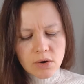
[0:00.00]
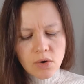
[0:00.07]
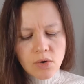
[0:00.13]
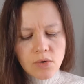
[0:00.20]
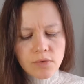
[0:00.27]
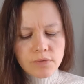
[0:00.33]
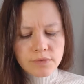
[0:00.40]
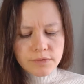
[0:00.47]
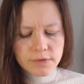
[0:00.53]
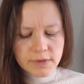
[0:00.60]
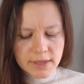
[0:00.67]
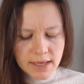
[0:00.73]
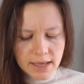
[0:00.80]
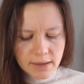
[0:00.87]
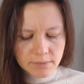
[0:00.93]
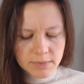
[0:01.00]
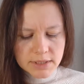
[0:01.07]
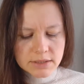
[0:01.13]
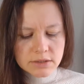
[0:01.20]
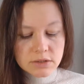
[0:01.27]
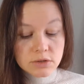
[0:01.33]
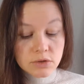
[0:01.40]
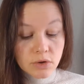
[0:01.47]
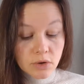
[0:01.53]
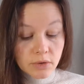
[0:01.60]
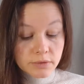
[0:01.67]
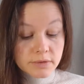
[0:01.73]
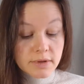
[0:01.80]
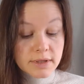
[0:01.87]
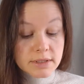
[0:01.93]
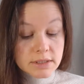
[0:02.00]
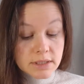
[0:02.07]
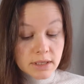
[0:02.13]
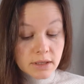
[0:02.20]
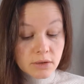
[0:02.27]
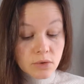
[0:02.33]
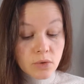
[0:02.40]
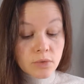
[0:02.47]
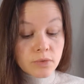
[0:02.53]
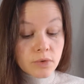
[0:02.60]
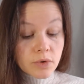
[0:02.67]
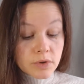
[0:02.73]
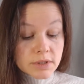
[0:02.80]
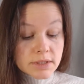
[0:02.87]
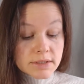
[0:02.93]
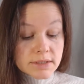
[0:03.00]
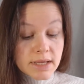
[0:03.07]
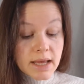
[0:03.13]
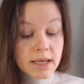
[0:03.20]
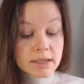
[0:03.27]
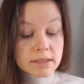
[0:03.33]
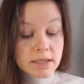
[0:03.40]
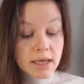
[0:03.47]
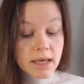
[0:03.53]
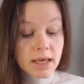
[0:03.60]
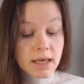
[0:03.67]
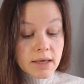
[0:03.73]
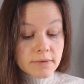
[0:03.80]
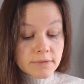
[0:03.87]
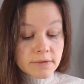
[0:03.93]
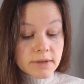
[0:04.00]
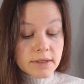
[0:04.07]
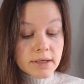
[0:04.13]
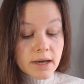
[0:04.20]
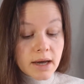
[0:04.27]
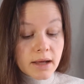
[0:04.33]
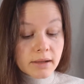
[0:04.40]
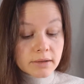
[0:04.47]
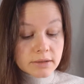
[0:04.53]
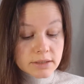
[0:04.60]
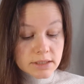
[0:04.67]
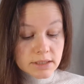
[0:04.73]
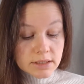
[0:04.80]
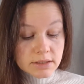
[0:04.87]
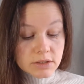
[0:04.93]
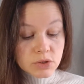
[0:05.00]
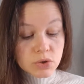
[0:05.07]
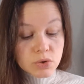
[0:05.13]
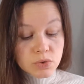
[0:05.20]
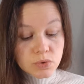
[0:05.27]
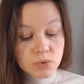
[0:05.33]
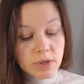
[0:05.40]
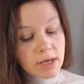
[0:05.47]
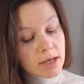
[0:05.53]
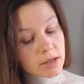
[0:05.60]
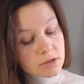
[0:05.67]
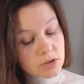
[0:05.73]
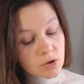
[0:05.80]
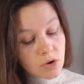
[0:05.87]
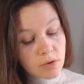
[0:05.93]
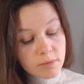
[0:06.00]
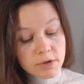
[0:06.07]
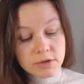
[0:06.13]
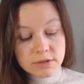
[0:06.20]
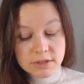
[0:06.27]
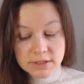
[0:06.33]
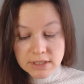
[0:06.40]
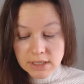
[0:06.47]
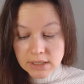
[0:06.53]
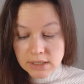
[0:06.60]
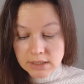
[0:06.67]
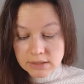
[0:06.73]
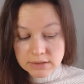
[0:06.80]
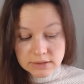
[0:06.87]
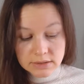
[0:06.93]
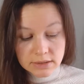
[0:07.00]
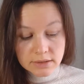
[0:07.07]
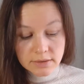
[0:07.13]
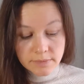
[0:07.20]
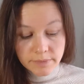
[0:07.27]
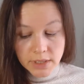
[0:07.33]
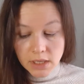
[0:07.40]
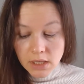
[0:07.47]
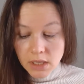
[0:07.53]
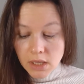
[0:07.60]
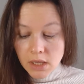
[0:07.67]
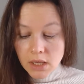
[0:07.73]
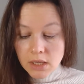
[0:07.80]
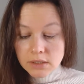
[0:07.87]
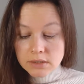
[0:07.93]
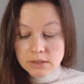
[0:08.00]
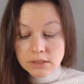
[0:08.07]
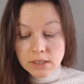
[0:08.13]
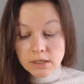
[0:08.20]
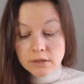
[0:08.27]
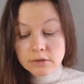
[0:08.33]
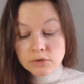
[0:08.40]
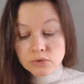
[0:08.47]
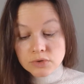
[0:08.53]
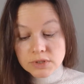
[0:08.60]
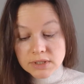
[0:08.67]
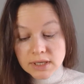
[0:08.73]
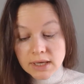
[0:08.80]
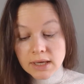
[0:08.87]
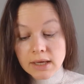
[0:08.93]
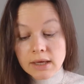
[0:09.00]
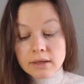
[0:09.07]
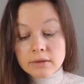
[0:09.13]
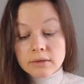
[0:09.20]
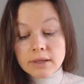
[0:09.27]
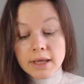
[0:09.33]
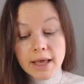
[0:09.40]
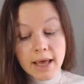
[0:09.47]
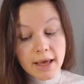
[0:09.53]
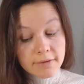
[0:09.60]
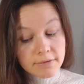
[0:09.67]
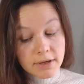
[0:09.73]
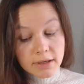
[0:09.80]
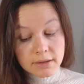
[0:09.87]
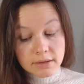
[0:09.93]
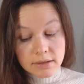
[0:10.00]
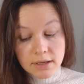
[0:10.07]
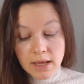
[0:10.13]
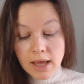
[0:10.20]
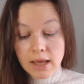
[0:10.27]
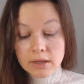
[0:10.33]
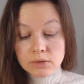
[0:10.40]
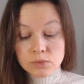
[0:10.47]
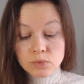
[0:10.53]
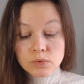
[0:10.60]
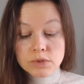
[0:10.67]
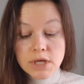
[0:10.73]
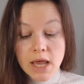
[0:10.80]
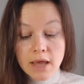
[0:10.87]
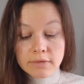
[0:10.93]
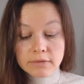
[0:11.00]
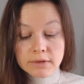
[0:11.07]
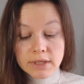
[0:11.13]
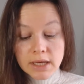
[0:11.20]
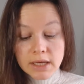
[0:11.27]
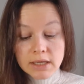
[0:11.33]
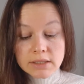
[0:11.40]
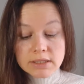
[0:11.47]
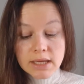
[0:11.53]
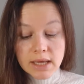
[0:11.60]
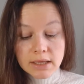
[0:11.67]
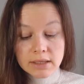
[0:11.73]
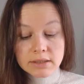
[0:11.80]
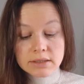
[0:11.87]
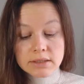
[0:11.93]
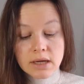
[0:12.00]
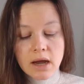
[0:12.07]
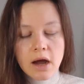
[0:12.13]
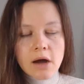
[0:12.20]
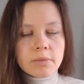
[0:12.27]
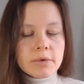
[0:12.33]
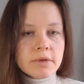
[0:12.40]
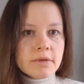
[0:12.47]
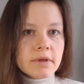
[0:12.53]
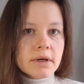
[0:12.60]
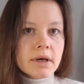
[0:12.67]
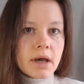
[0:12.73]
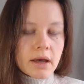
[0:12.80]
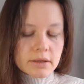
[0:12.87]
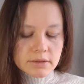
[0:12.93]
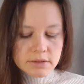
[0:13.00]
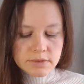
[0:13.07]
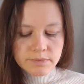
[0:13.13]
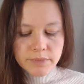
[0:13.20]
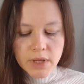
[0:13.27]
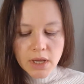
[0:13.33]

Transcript: Of them is told the tale of Otis and Ephialtes, who, as Homer says, dared to scale heaven and would have laid hands upon the gods.